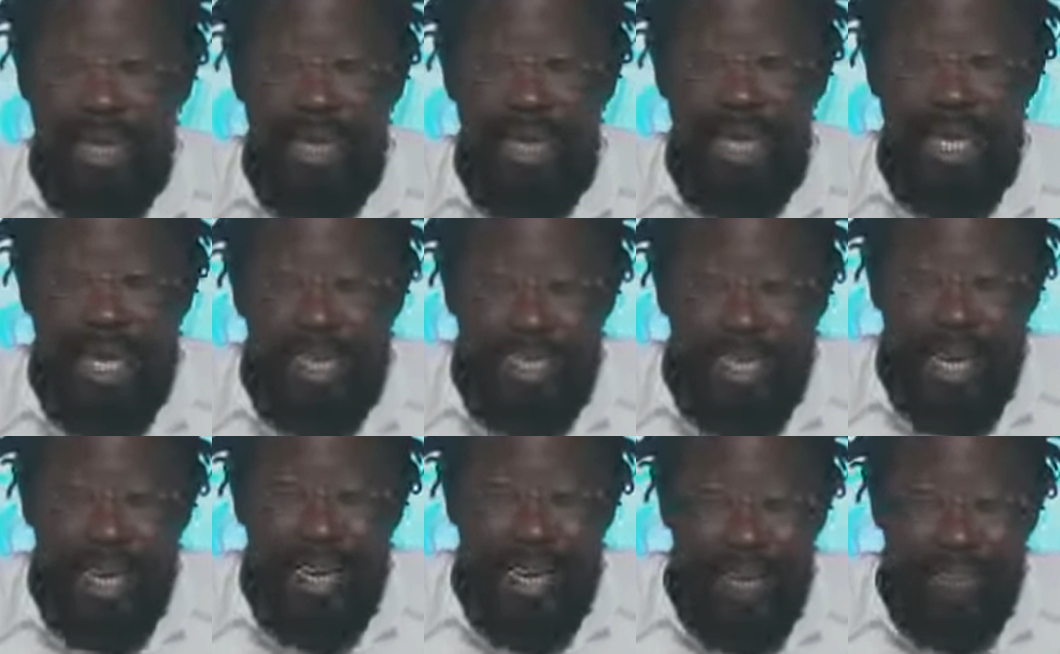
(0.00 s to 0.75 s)

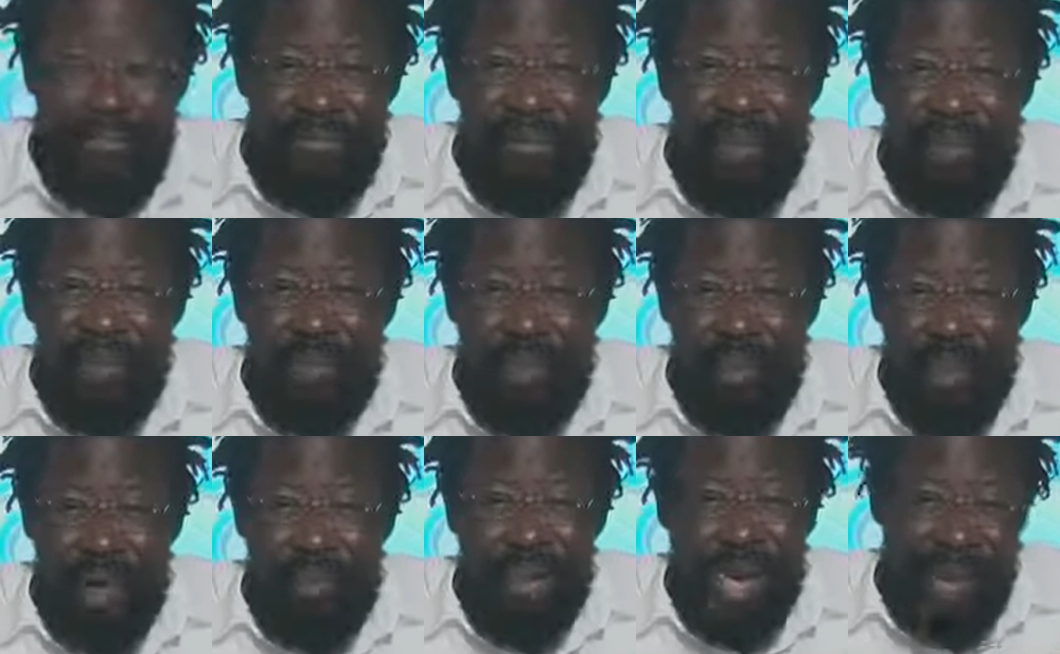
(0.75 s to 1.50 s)
Each and every
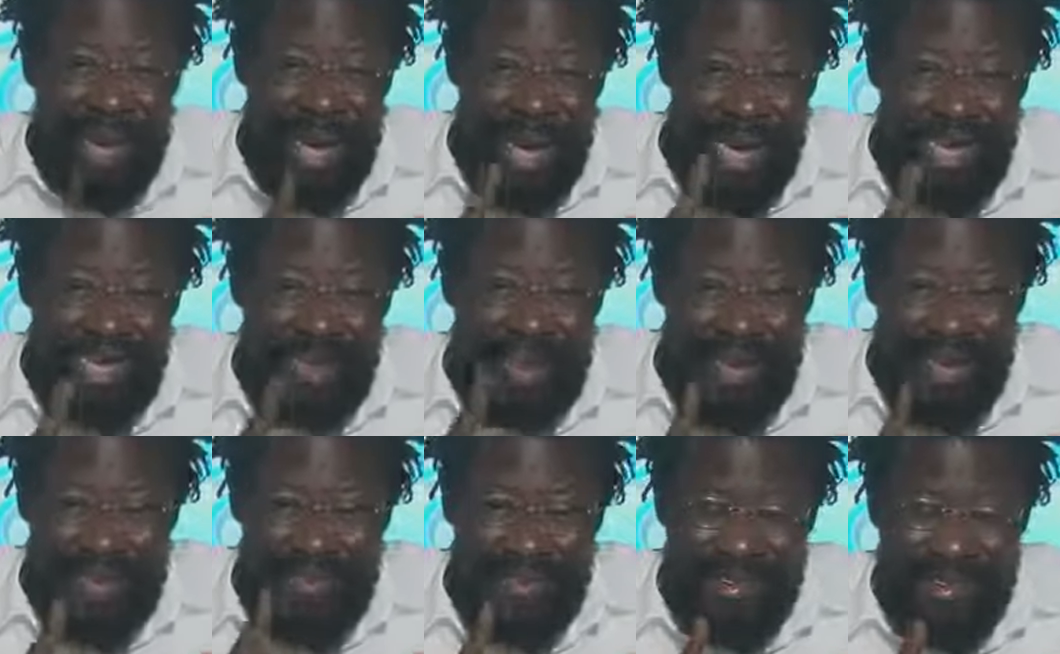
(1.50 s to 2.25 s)
one, I
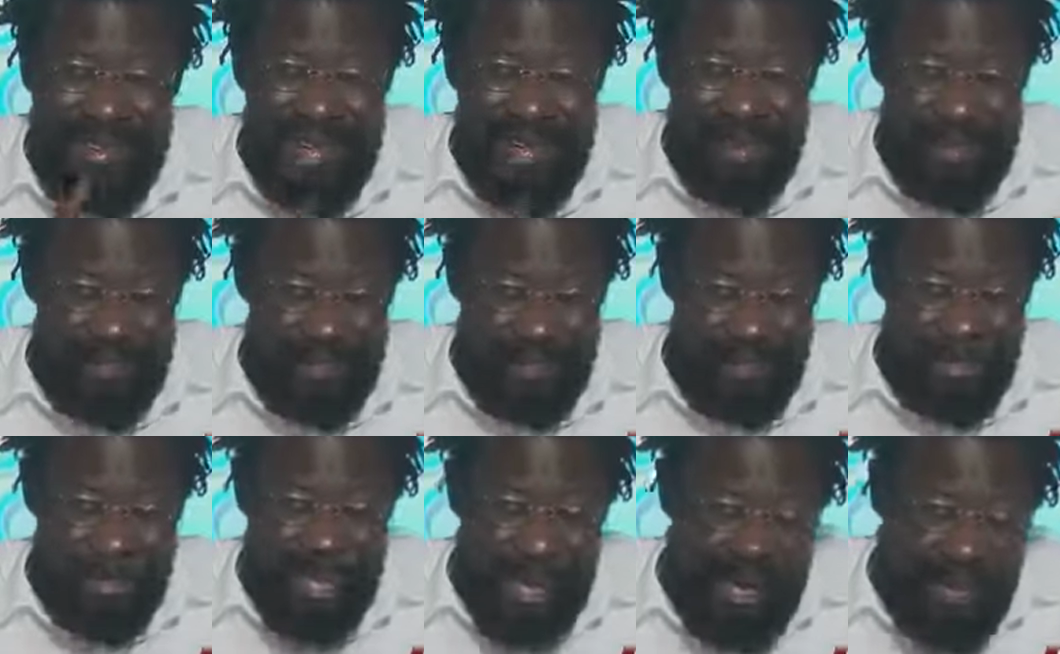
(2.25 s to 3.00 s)
dare say,
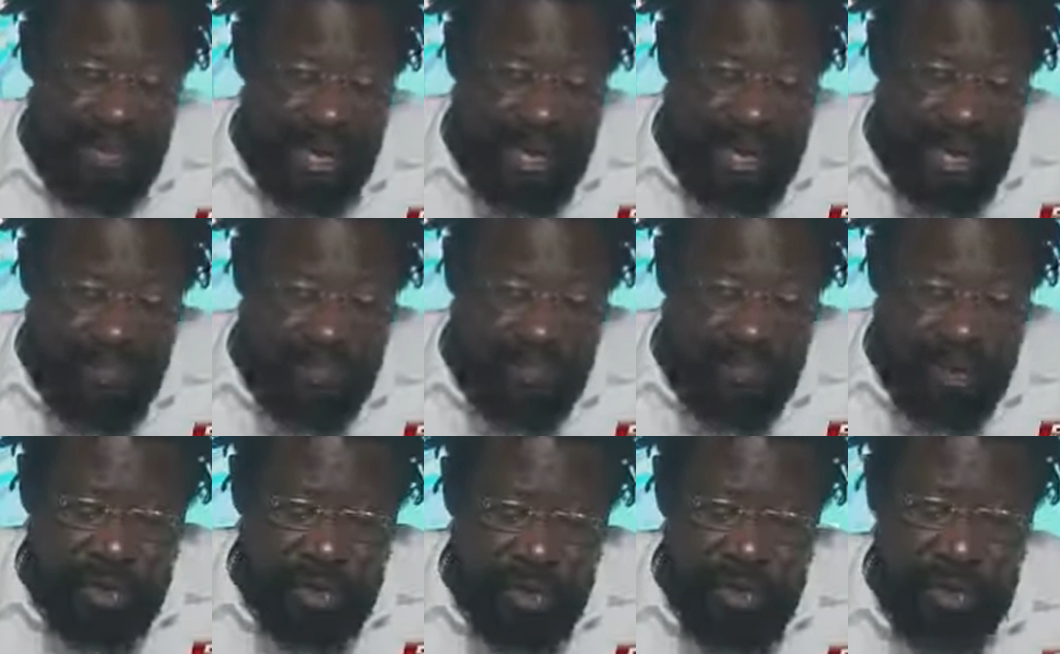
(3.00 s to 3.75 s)
that if
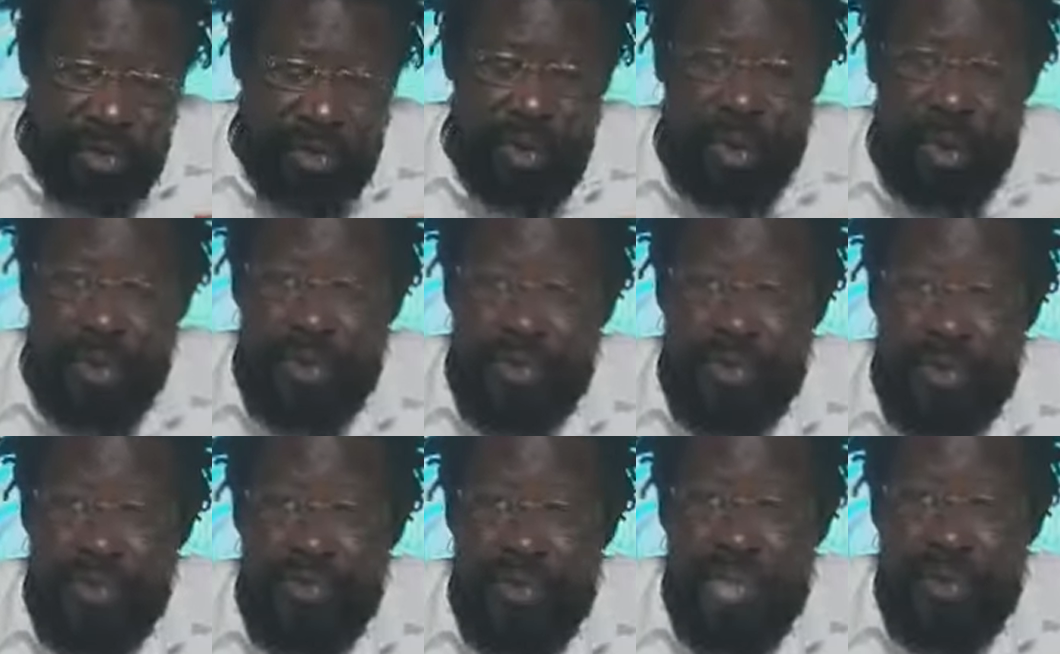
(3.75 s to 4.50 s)
you call
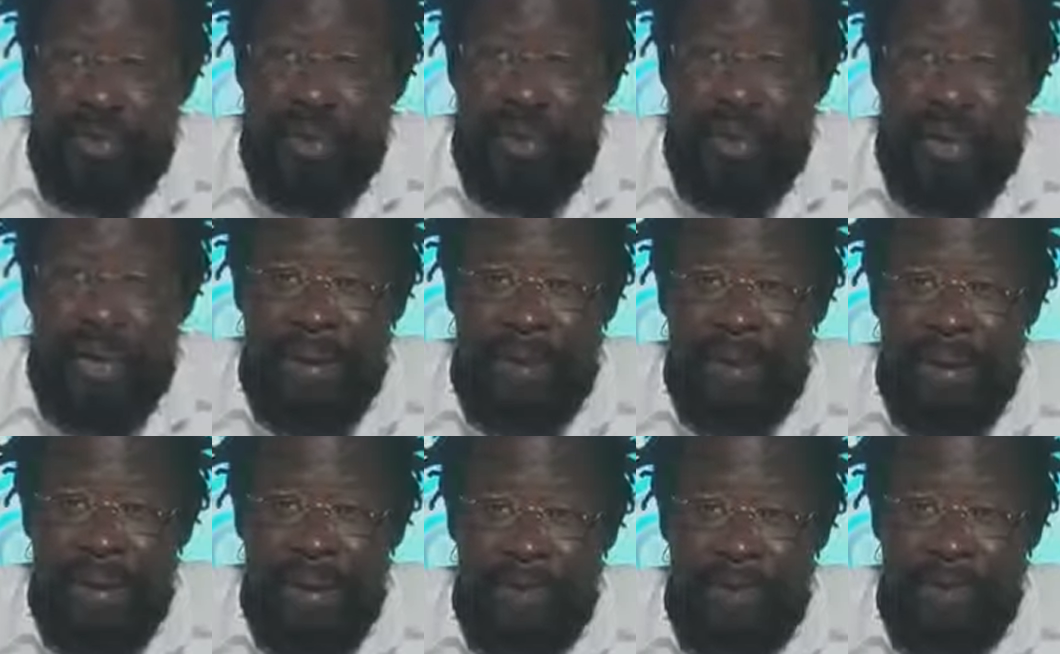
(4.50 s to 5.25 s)
yourself a
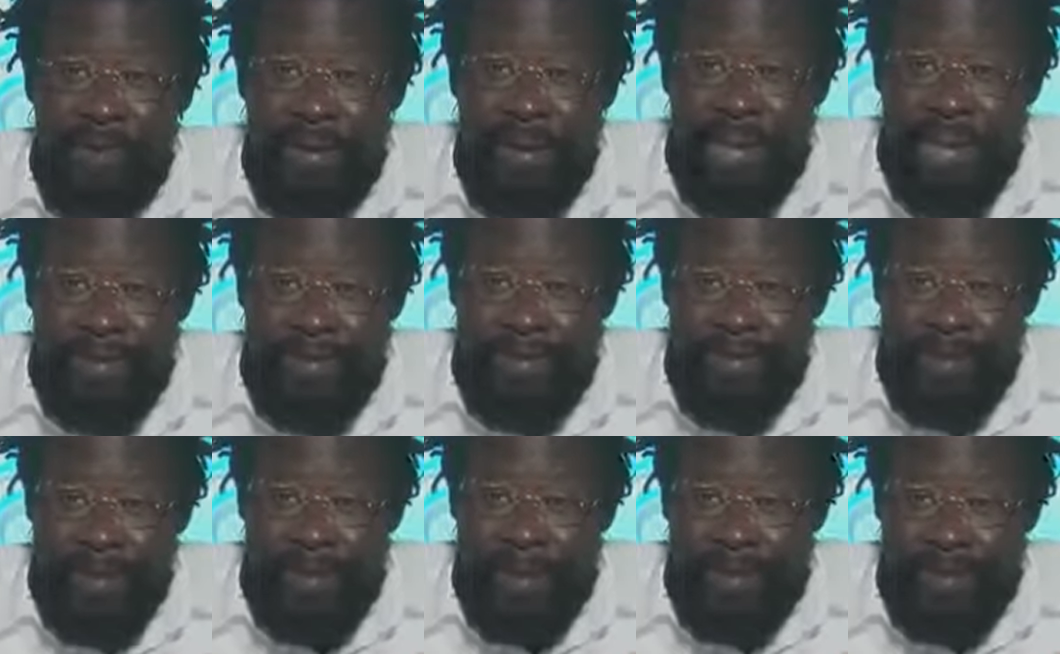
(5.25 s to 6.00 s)
member of the
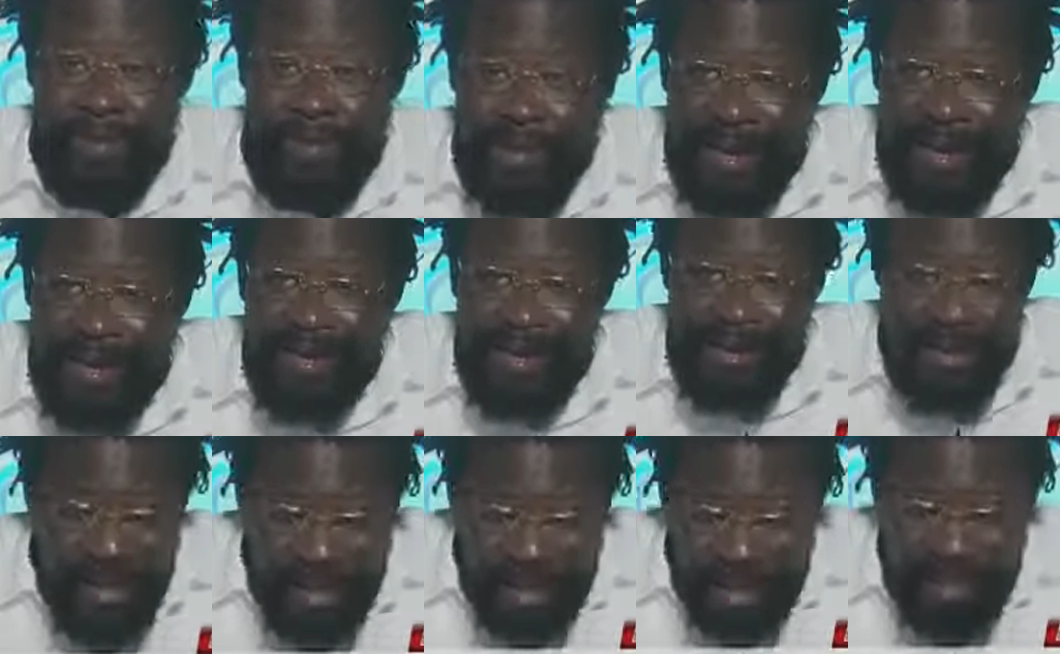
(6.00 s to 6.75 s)
Nigerian state,
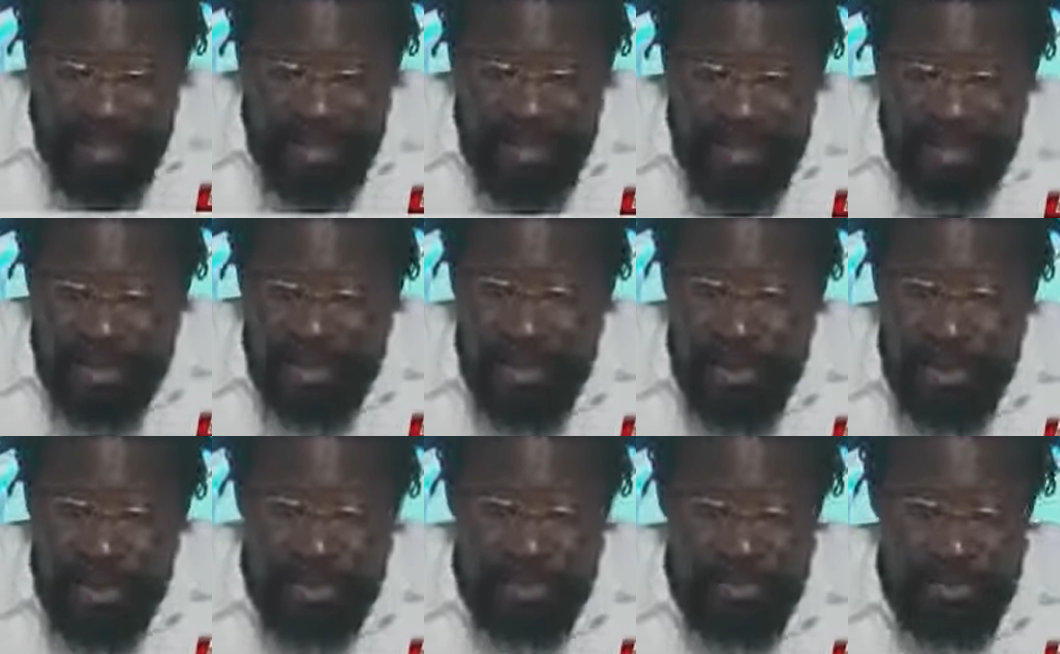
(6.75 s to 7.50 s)
you live in this
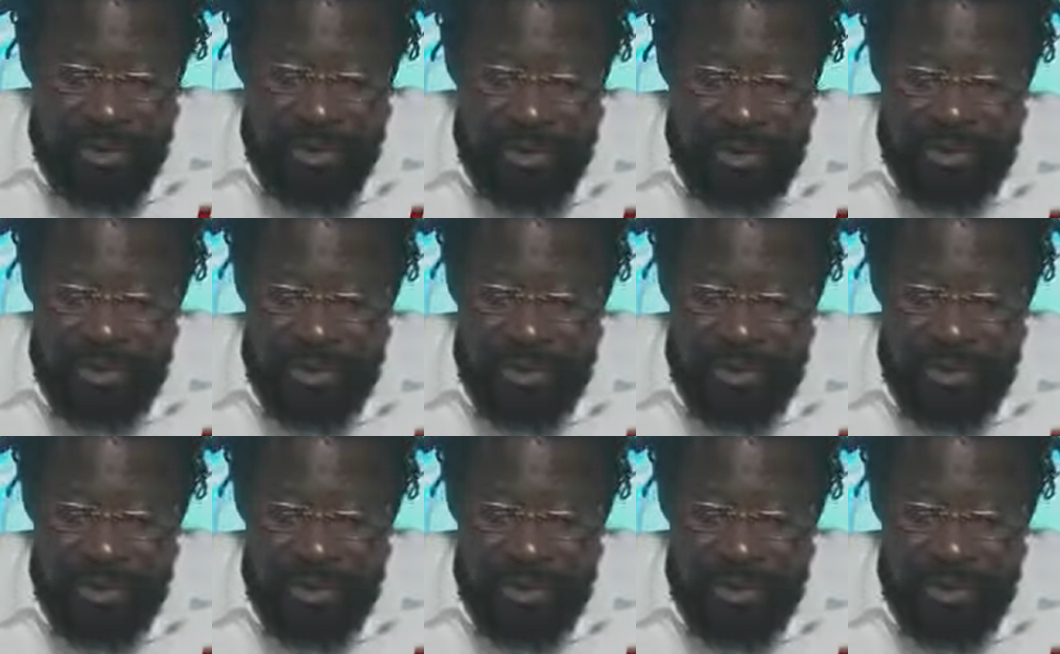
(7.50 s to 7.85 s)
country,